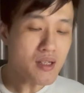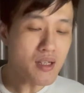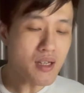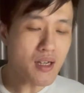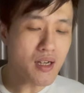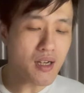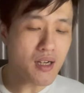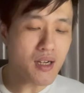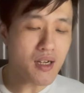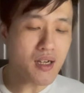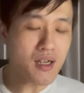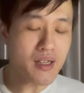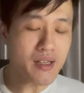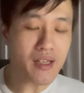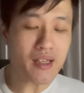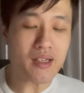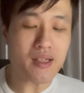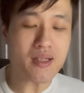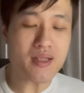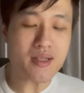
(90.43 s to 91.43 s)

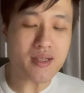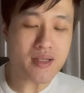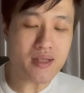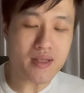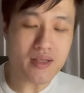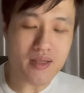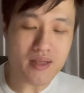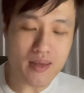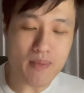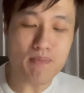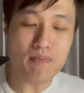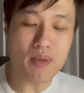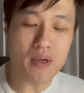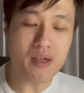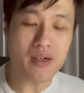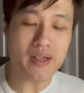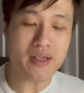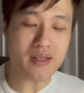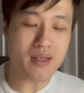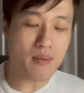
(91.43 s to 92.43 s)
Another simple
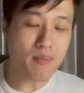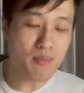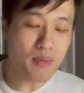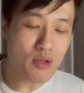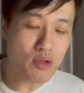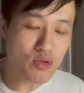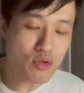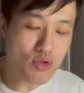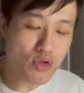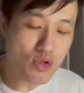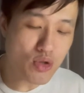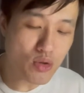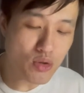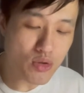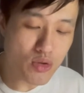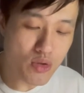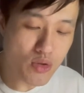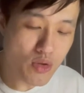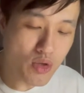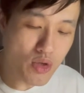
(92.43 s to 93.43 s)
example to show
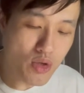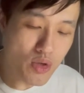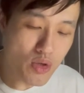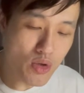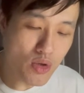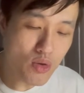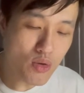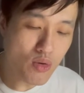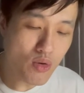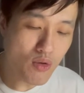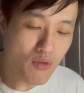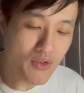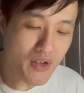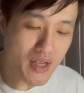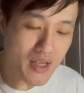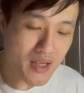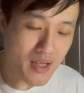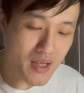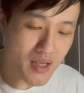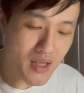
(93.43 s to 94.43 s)
to you over
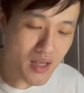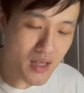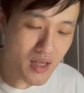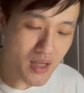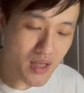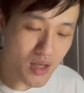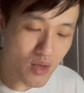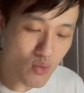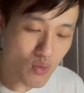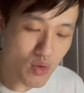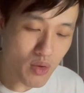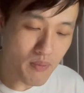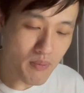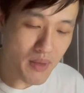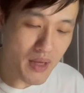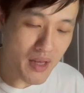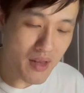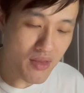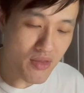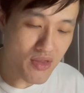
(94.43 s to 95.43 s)
here would
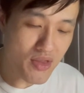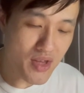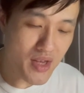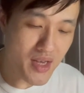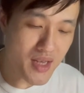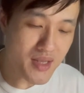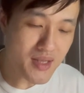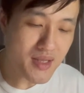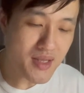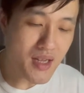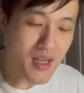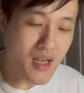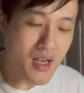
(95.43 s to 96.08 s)
be this.